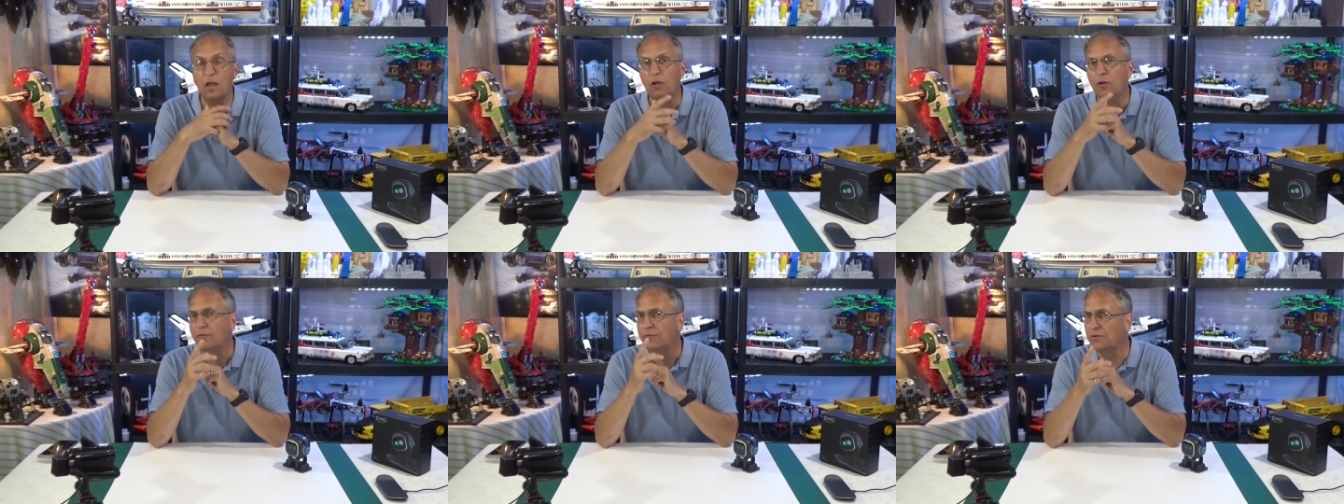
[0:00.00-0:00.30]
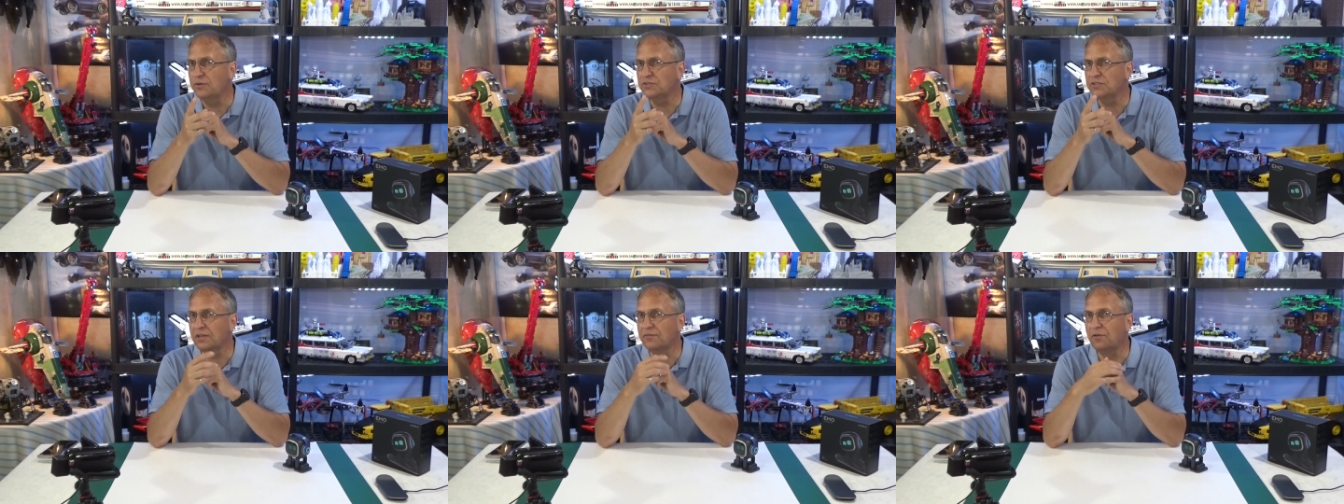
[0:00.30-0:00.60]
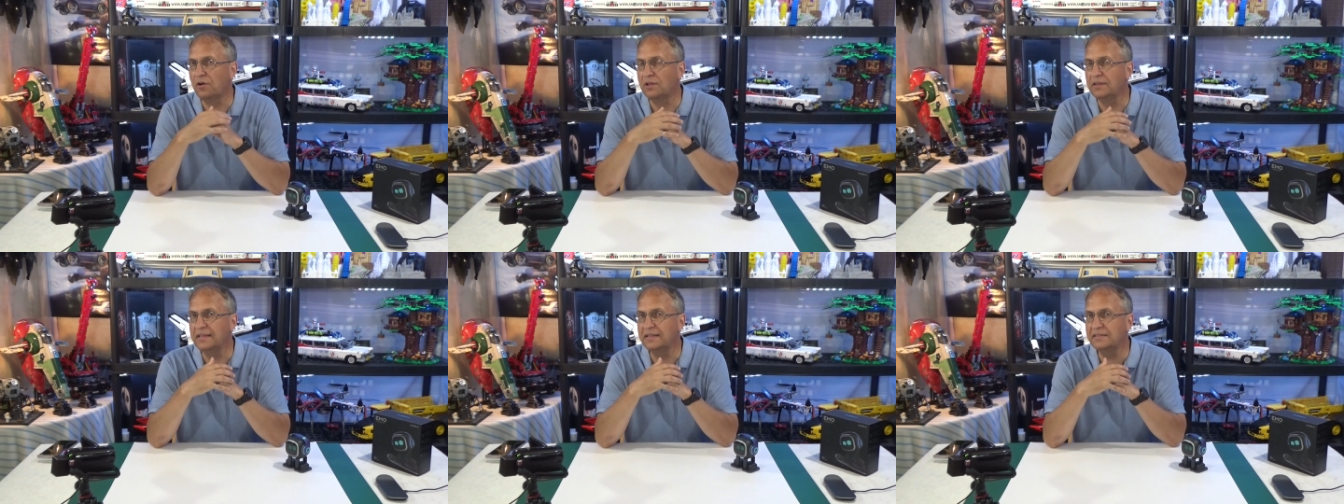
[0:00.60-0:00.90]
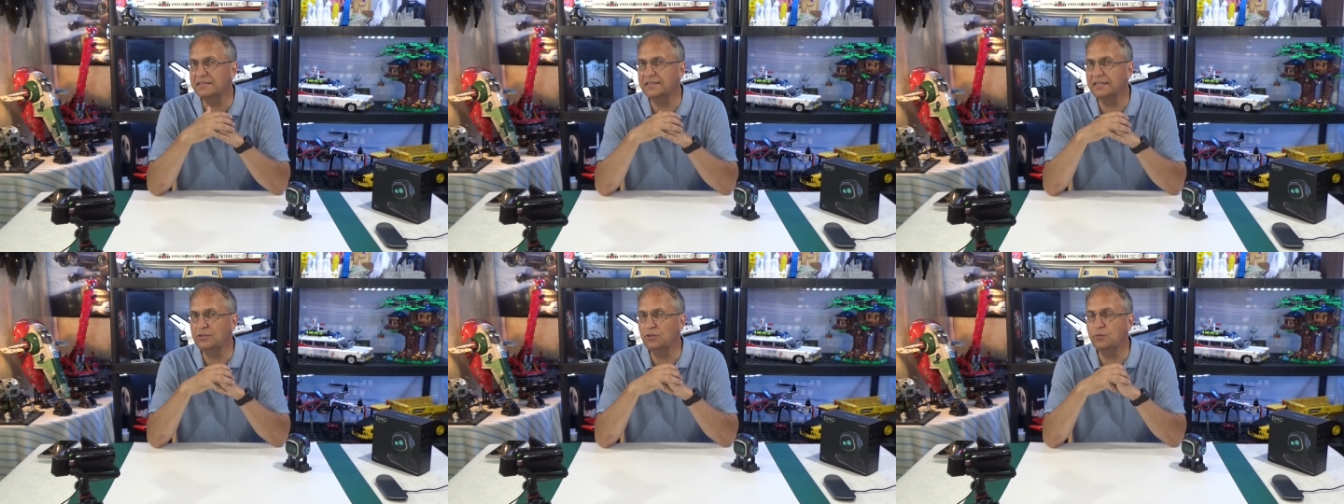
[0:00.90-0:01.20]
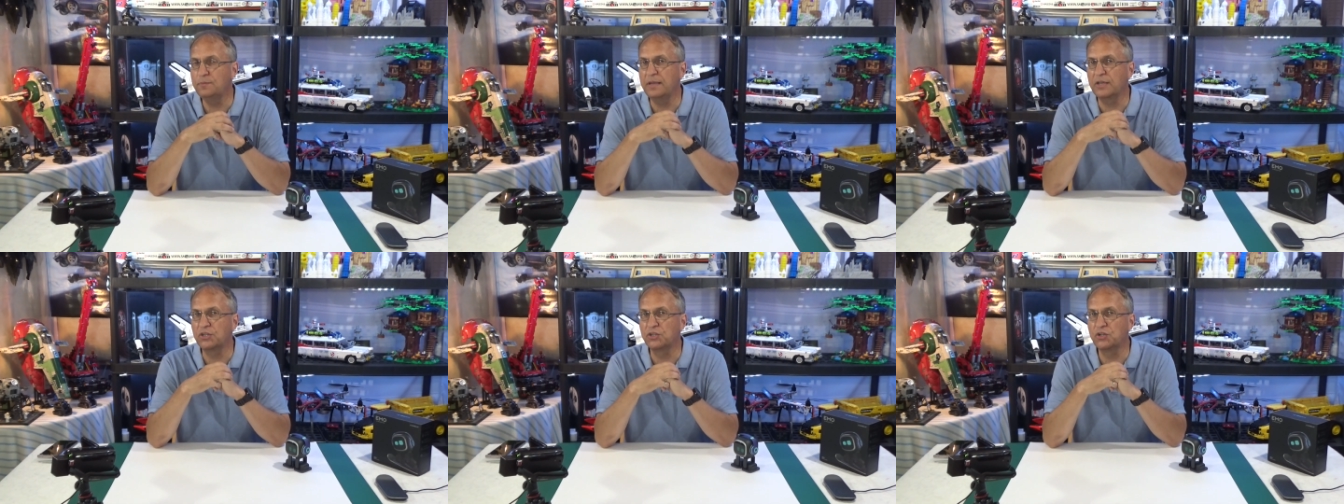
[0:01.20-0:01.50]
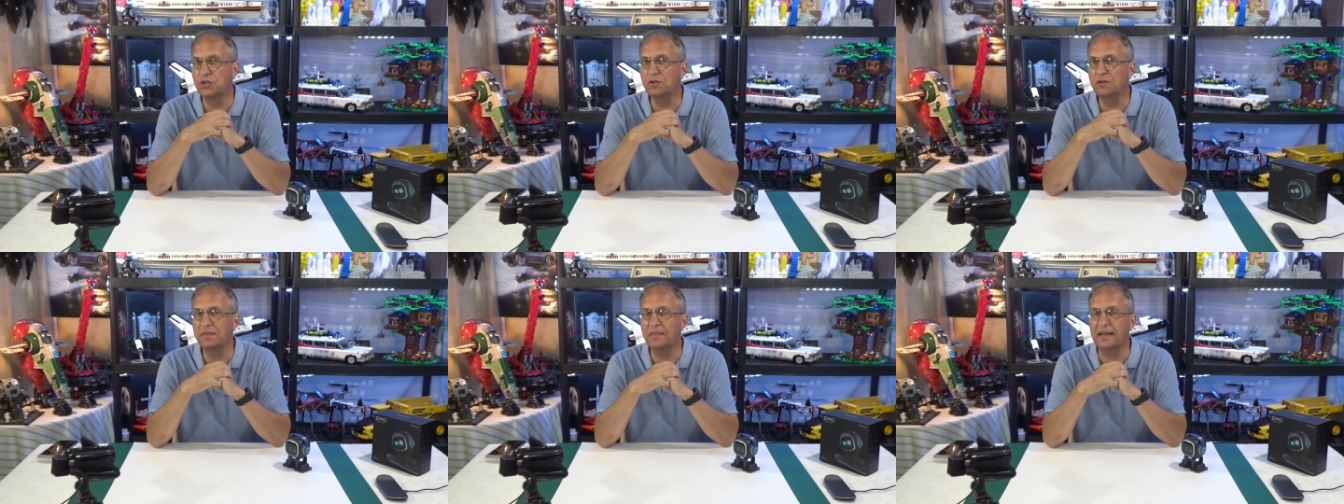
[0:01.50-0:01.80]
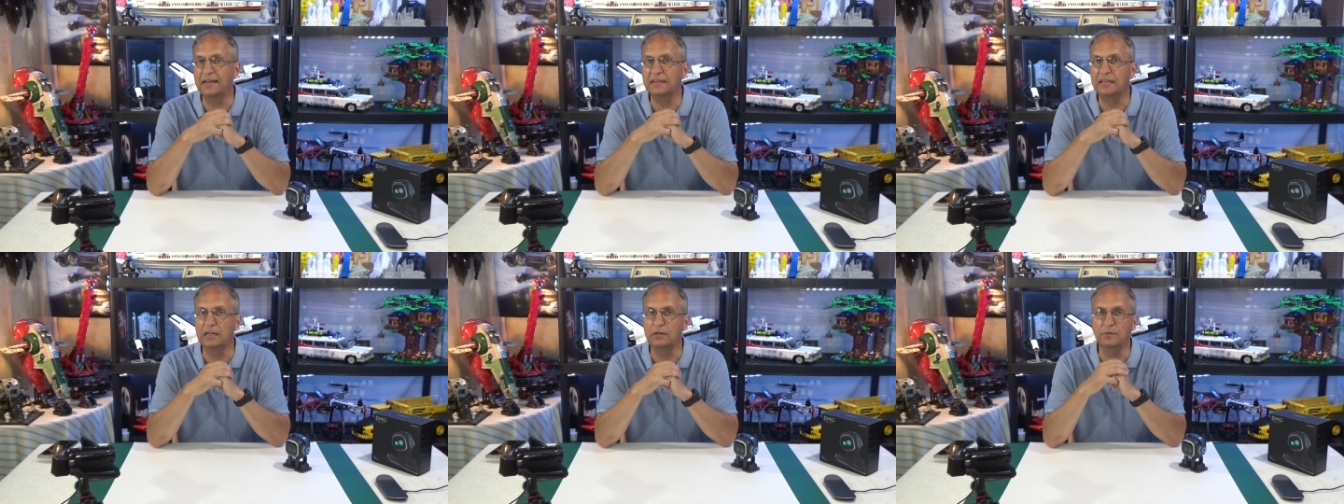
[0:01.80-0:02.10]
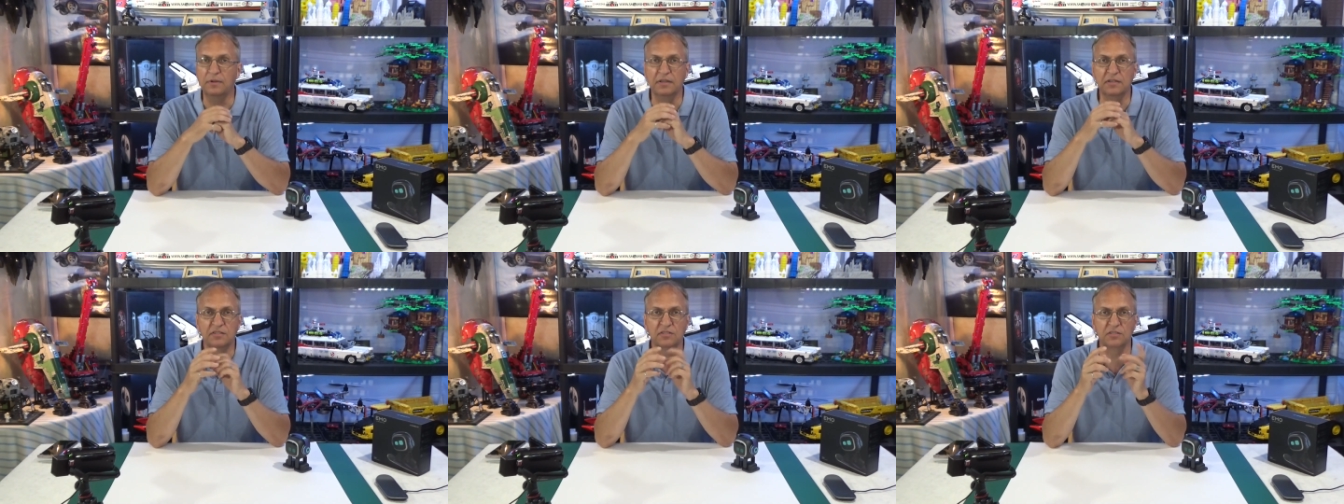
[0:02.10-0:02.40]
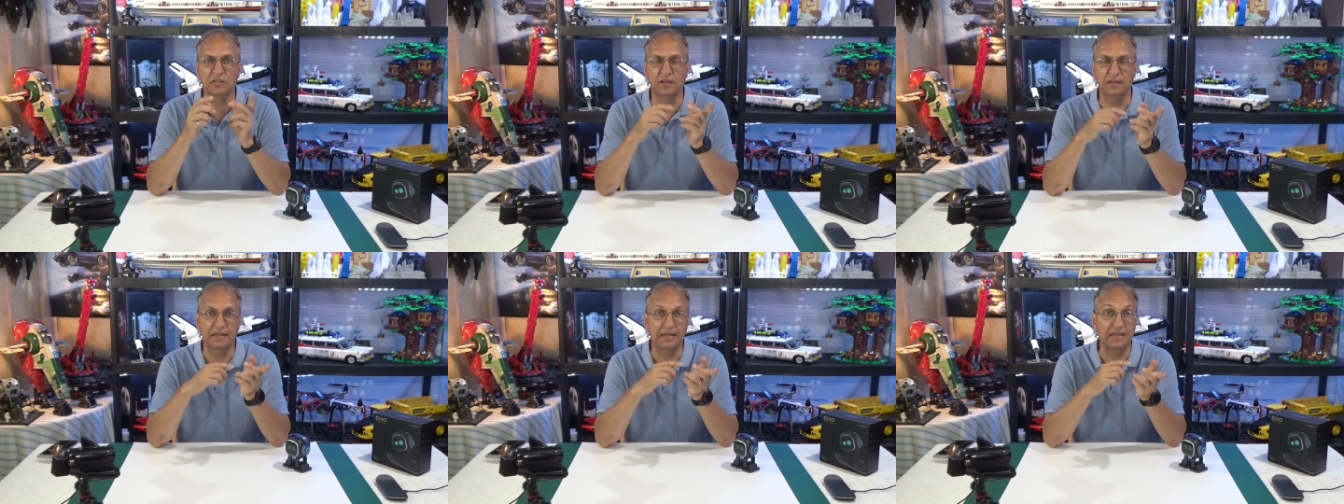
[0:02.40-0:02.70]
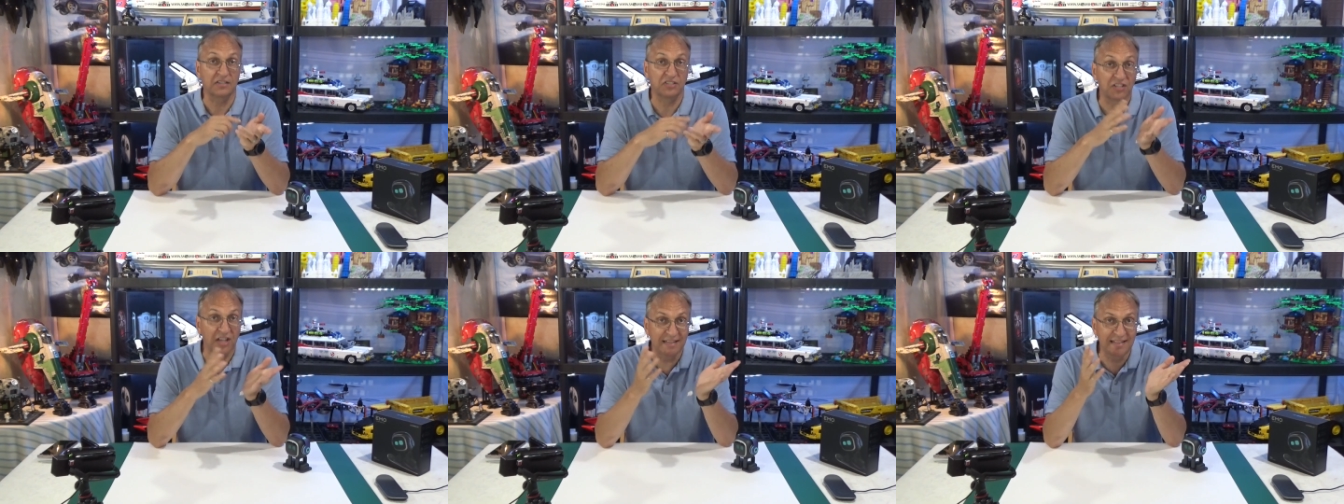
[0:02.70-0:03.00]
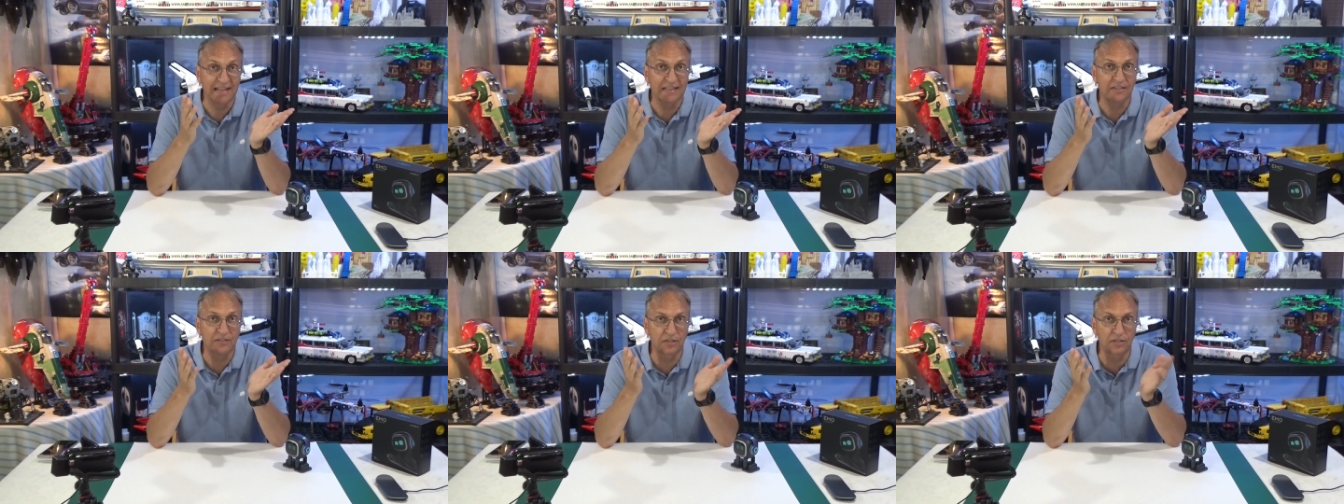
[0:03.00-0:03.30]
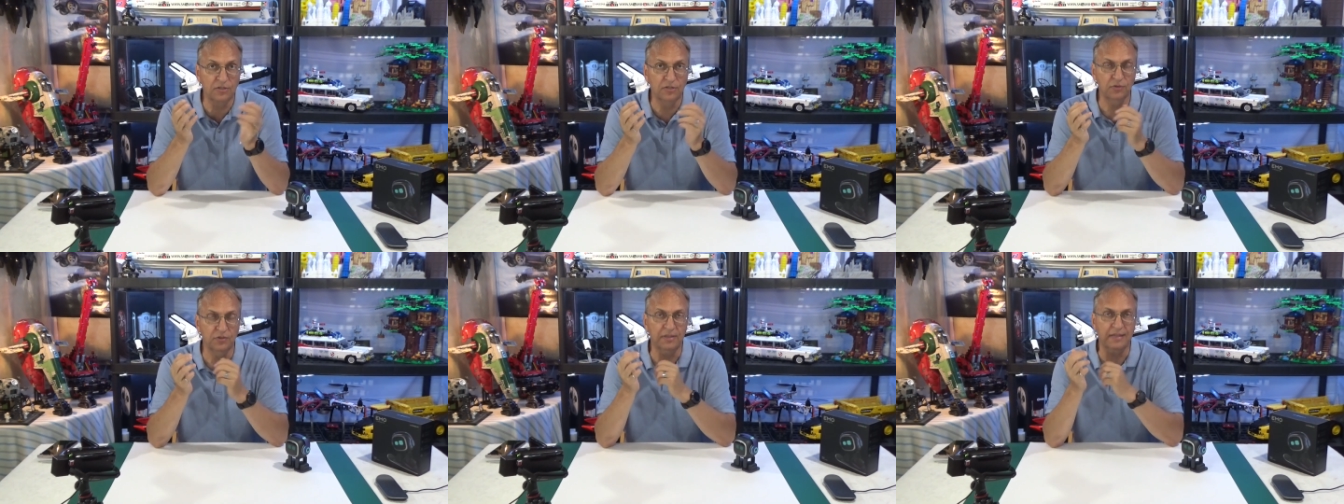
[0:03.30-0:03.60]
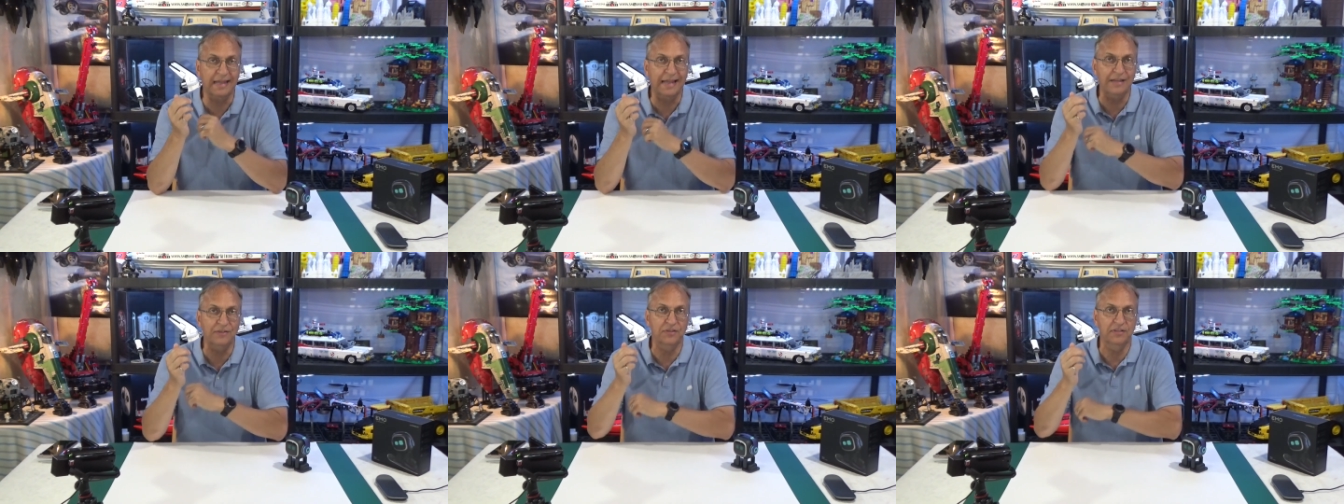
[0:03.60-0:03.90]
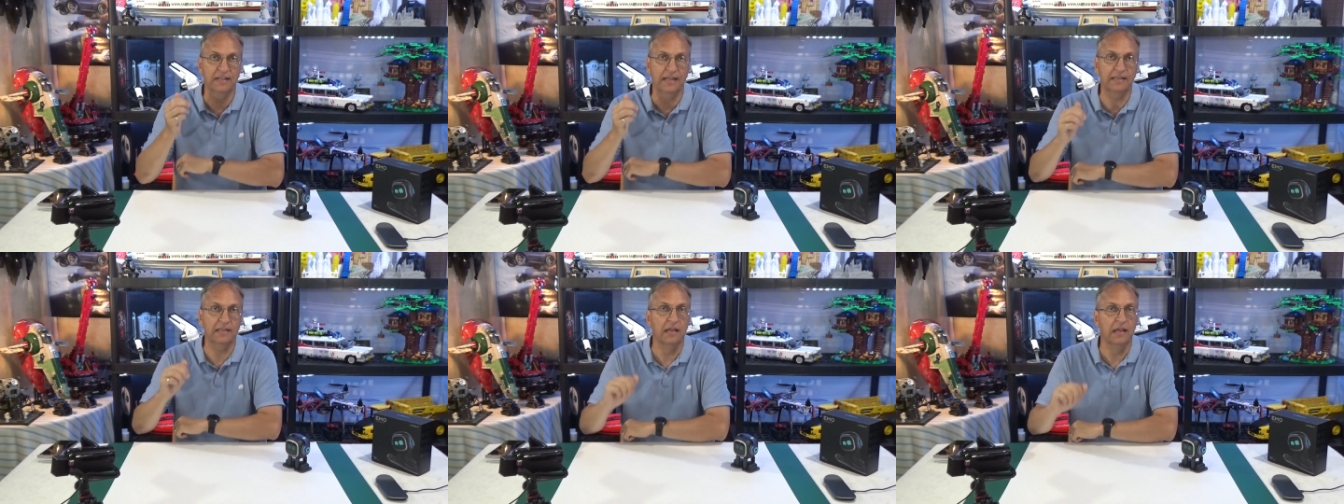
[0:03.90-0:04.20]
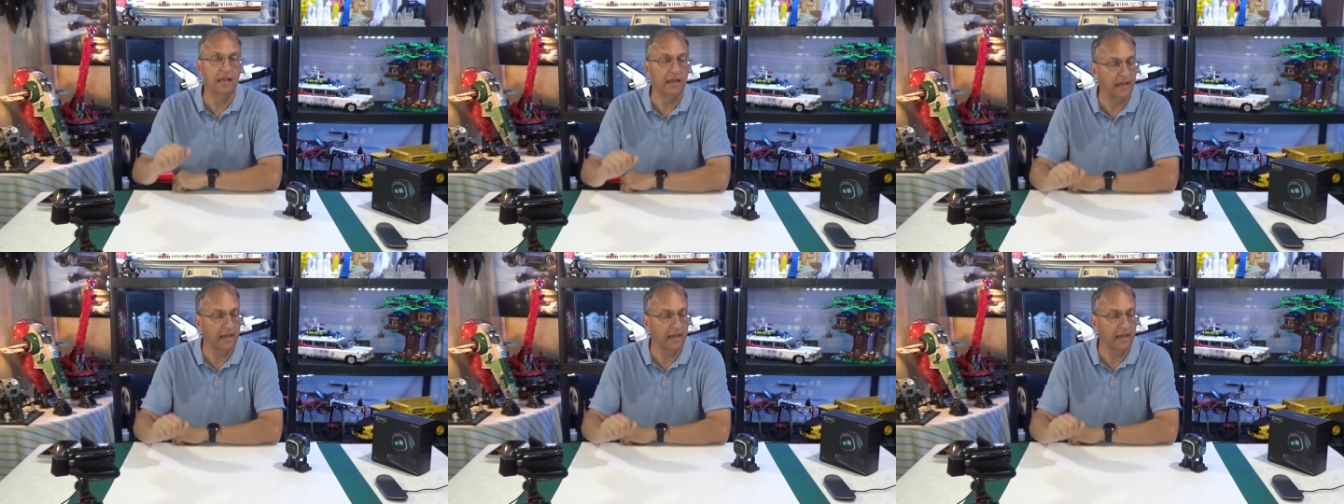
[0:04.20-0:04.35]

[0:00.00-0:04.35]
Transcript: first of all, let's see to make sure that there is uh, he is connected to the internet.